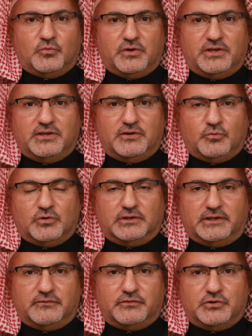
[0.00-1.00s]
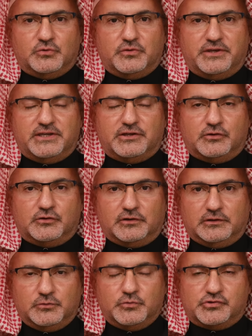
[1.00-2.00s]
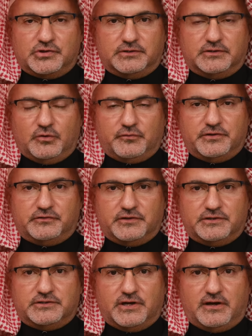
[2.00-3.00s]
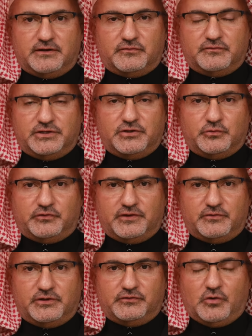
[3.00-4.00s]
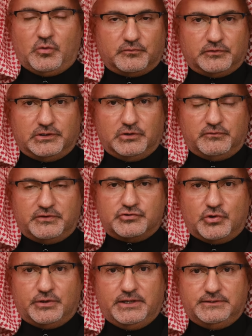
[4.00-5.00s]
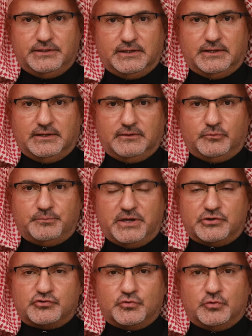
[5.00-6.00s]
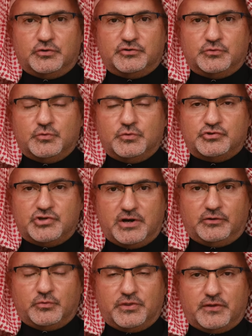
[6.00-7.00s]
we will give you the conclusion of this entire video series. Hopefully, you've enjoyed it. Make sure to share it with